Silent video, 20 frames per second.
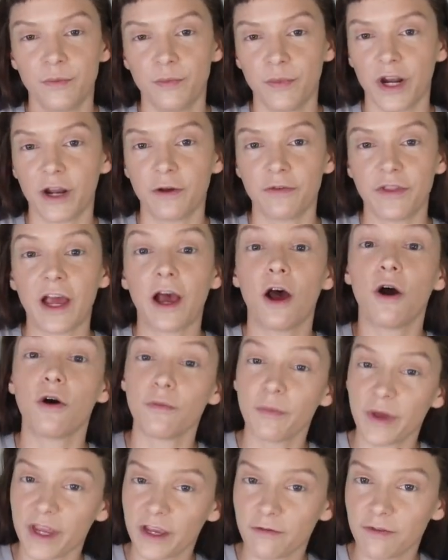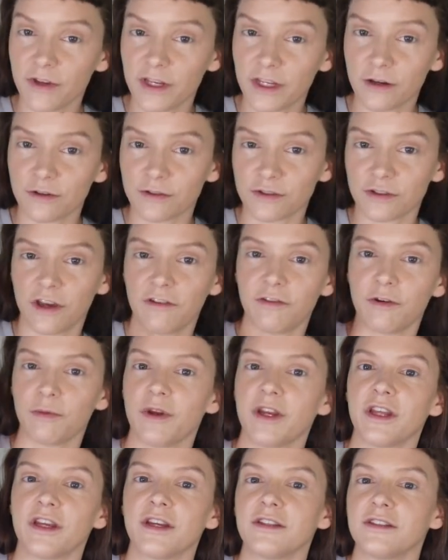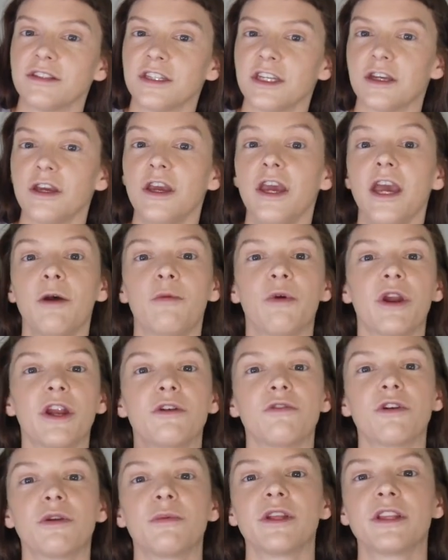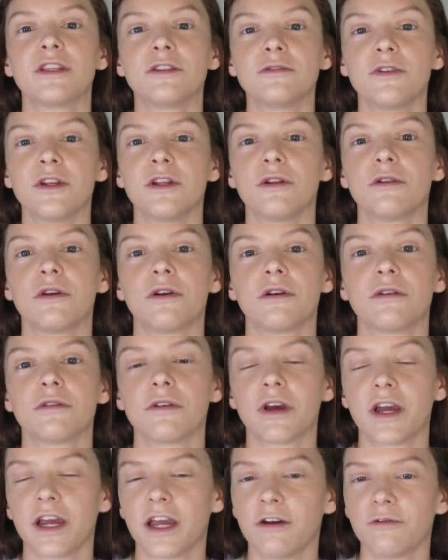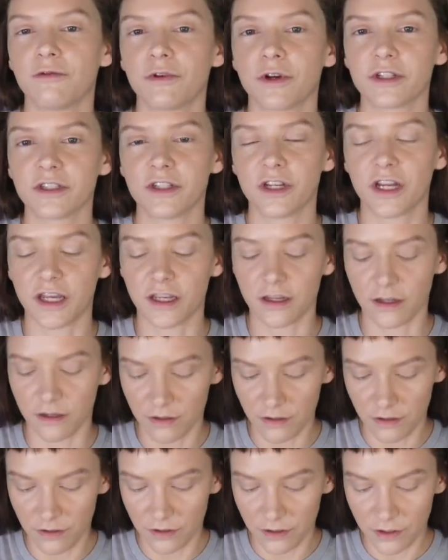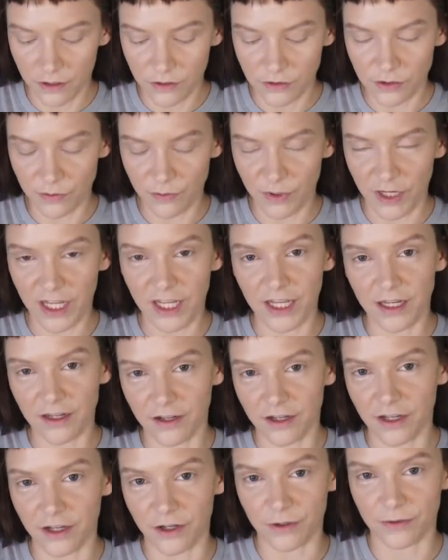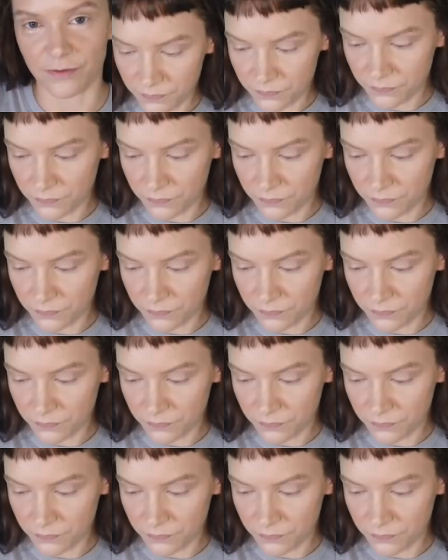But I'll make a video so everybody can see. But I don't want to make this video long. I have work tonight, so I'm going to end it here.